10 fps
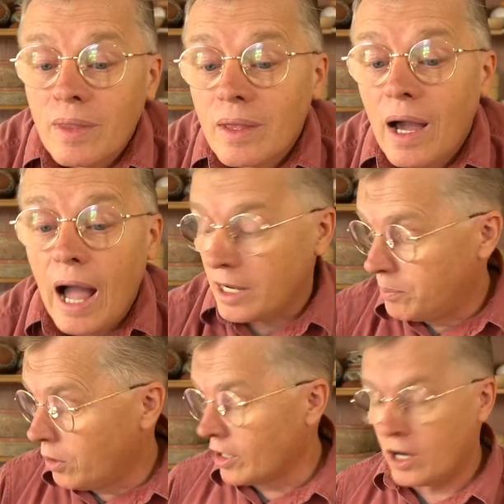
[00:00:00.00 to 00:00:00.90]
I could
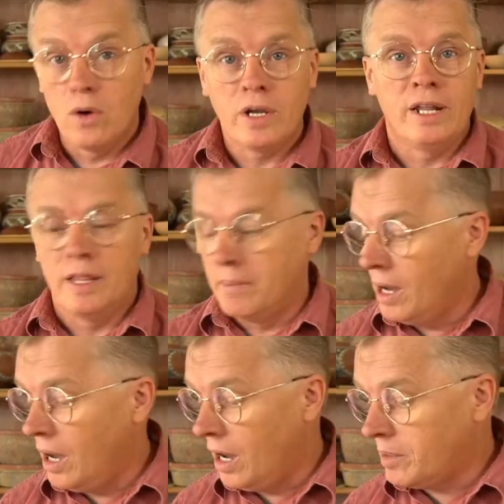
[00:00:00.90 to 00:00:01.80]
pour the coke into the
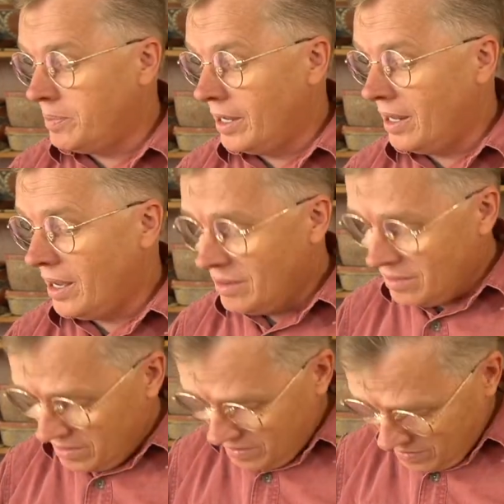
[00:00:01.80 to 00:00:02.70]
mug, but I,
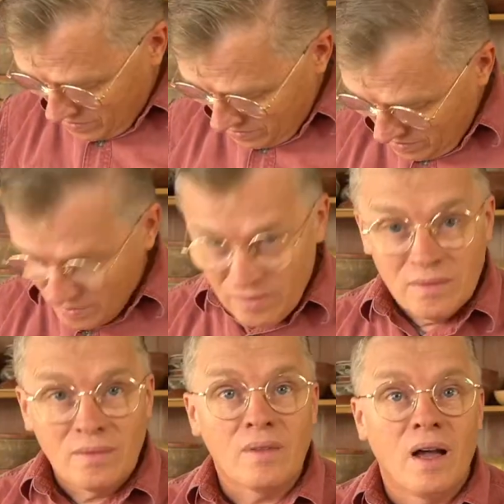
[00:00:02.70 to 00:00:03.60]

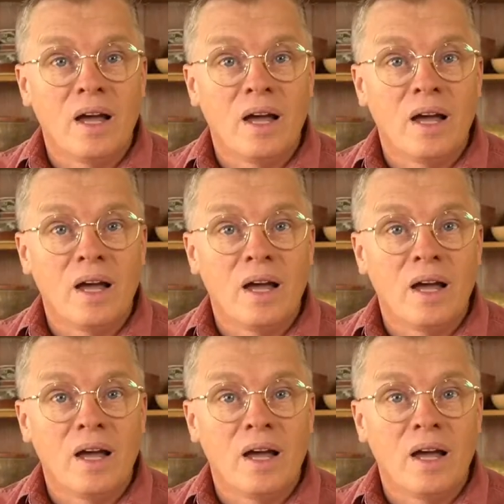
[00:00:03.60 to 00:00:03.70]
uh, I